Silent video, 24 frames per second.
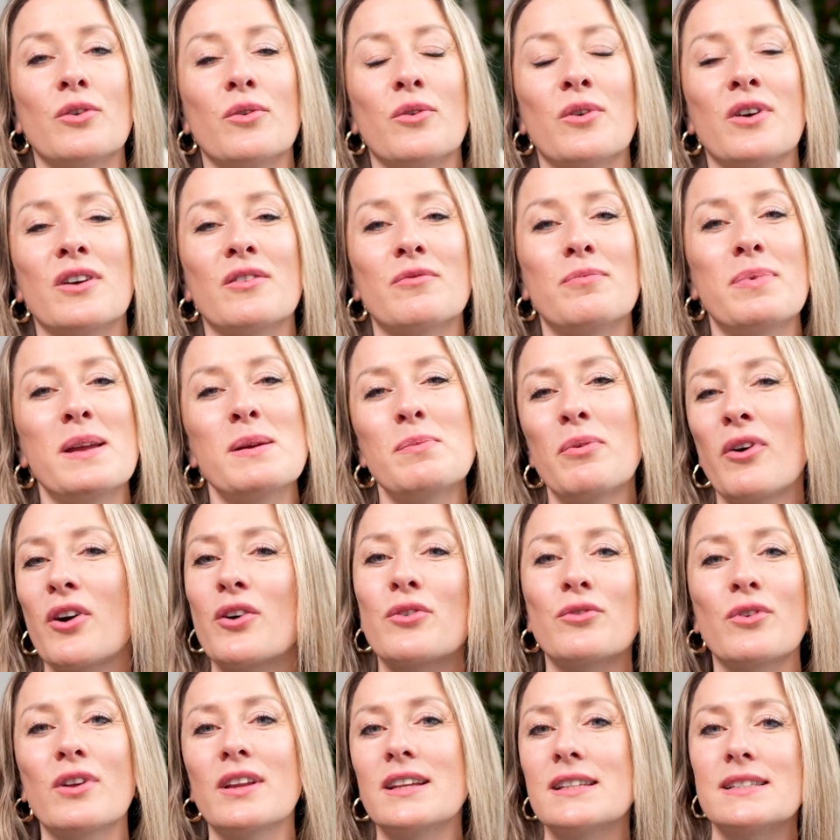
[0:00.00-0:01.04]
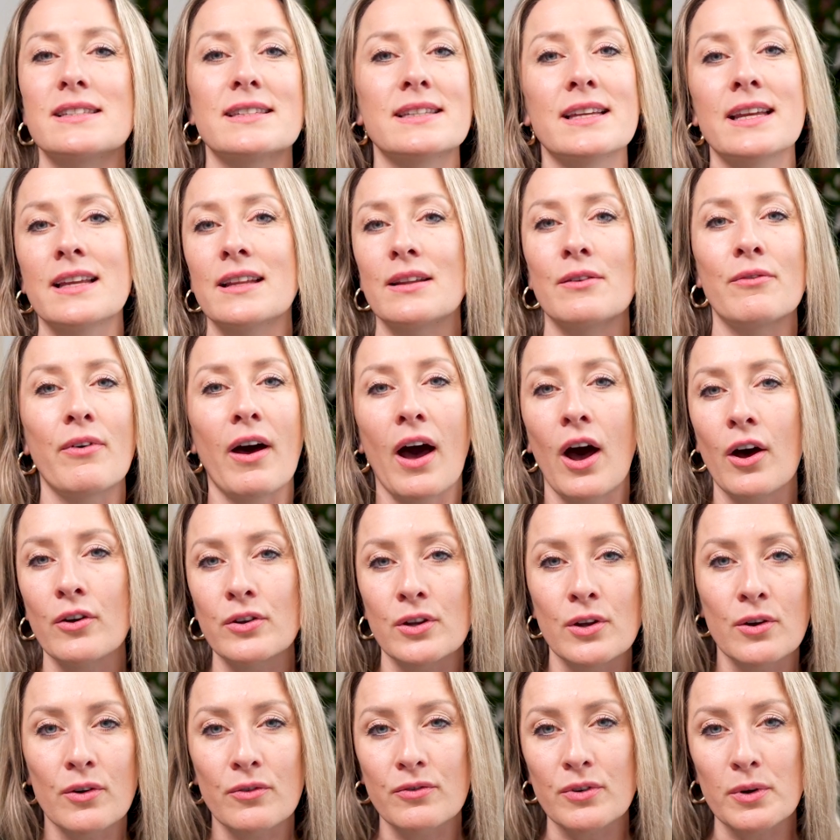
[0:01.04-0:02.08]
or if people aren't really seeing the
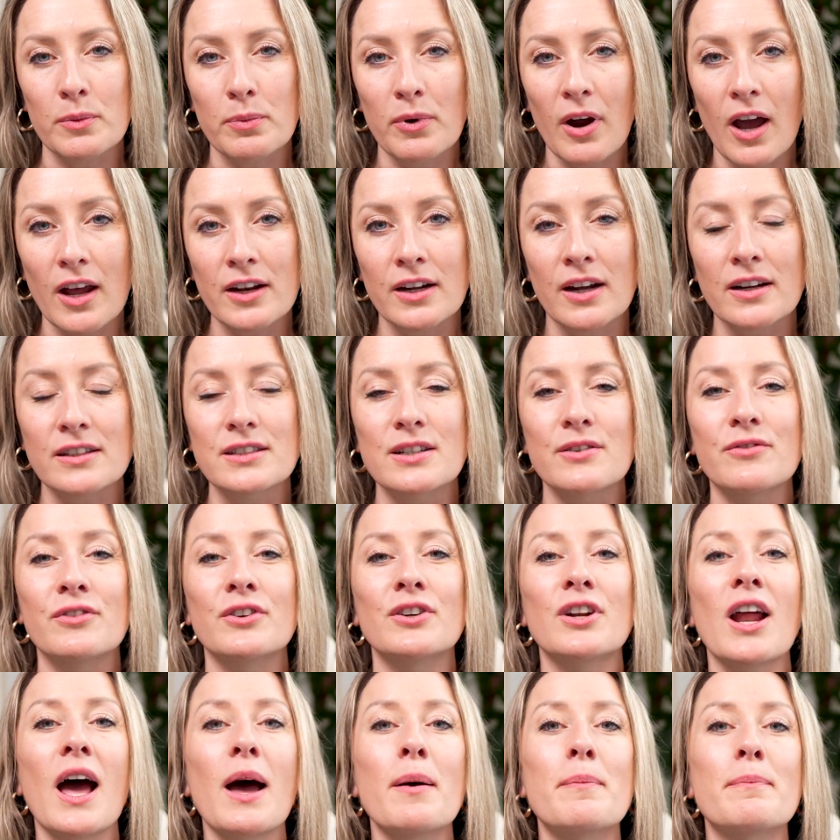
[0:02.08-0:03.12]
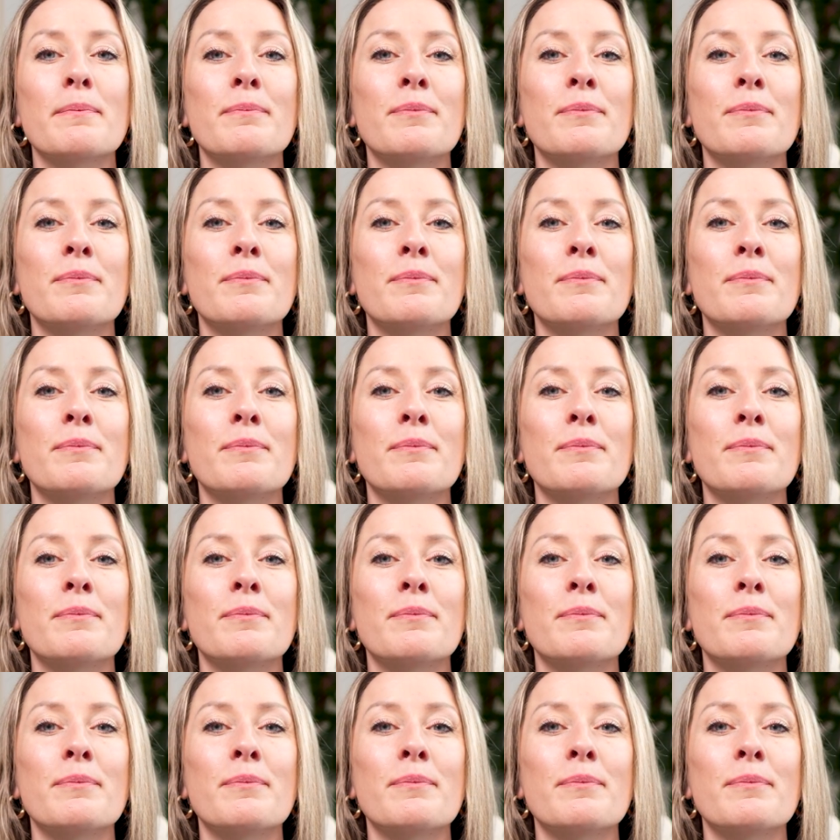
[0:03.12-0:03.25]
value of your product, if you're not